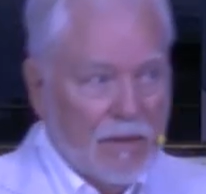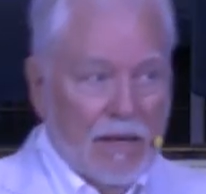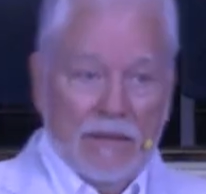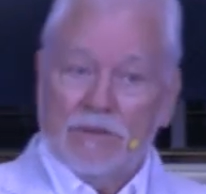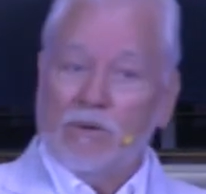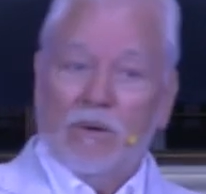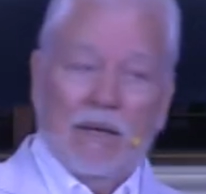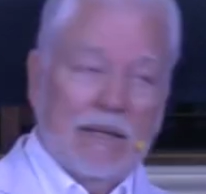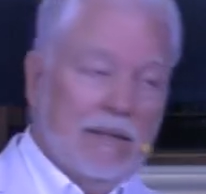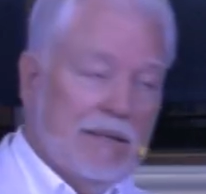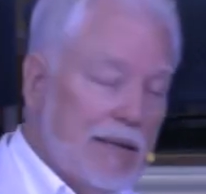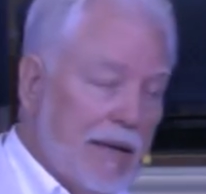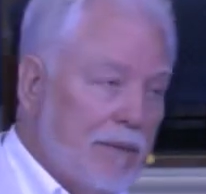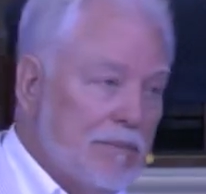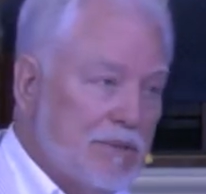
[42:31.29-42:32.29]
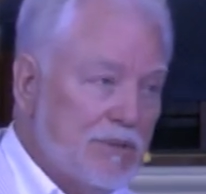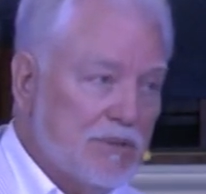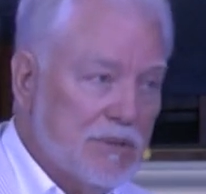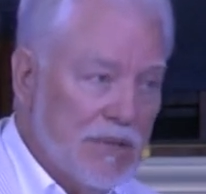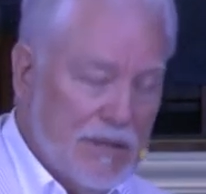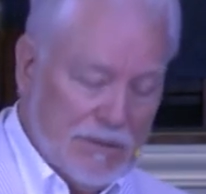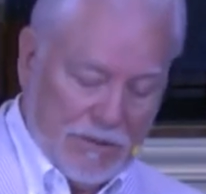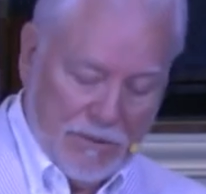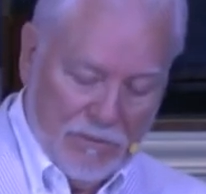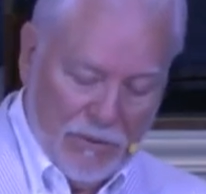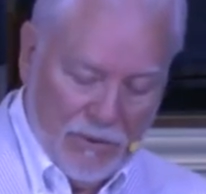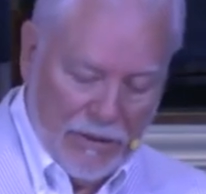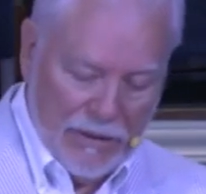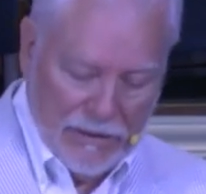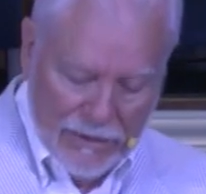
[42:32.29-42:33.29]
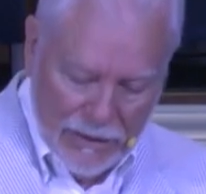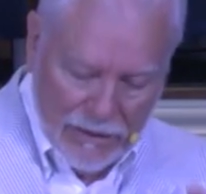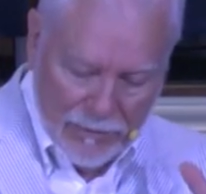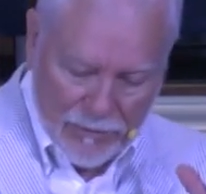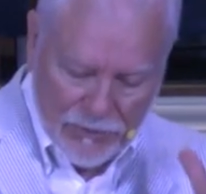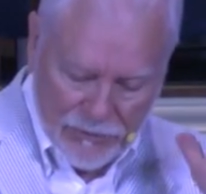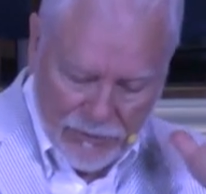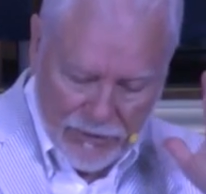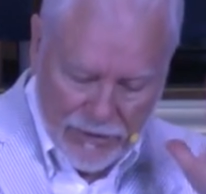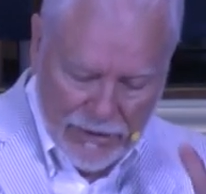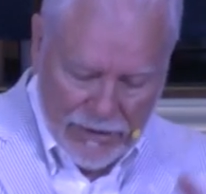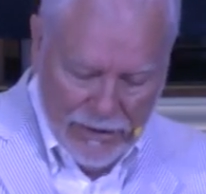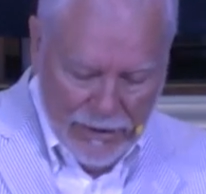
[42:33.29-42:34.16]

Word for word: It's going to damage your testimony. And then, number three,